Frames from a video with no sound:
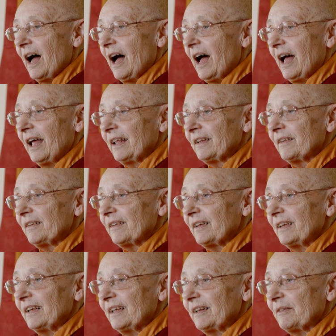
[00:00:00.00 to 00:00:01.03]
And
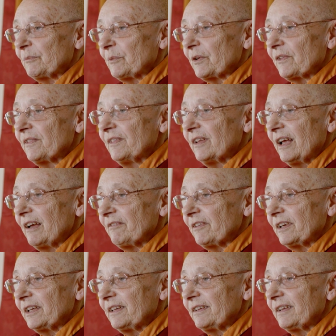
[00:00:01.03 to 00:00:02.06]
it was
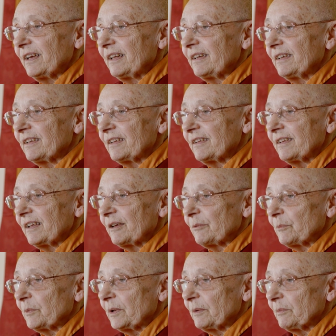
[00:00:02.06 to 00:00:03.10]
never intended
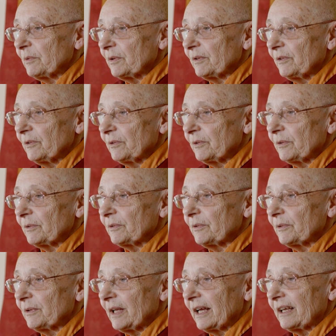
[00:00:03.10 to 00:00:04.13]
that we would, you know,
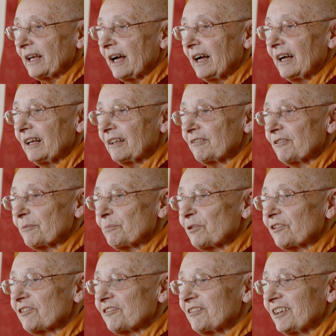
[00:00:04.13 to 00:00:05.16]
do like 100
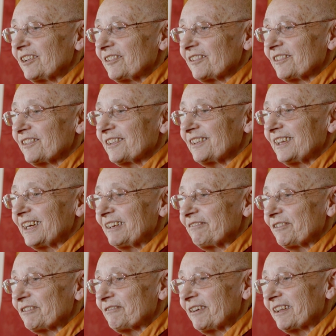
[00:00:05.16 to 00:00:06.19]
prostrations a day
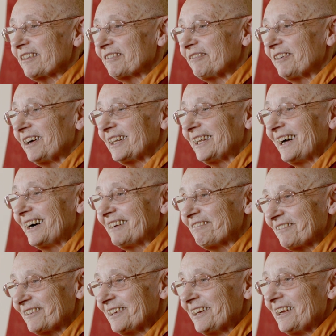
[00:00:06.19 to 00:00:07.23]
for the rest of our
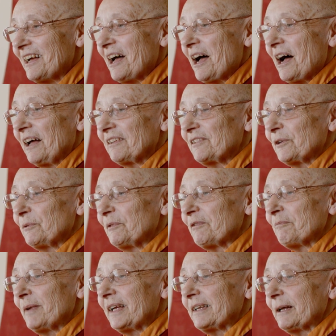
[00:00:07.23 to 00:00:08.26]
life until
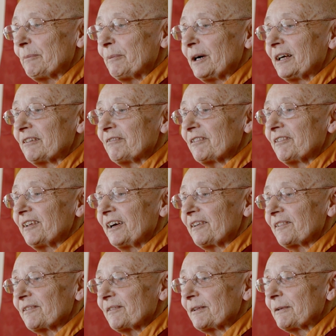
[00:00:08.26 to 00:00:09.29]
we've made up
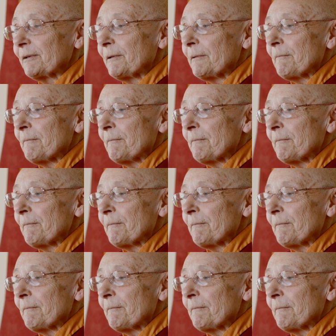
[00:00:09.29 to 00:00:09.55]
100,000.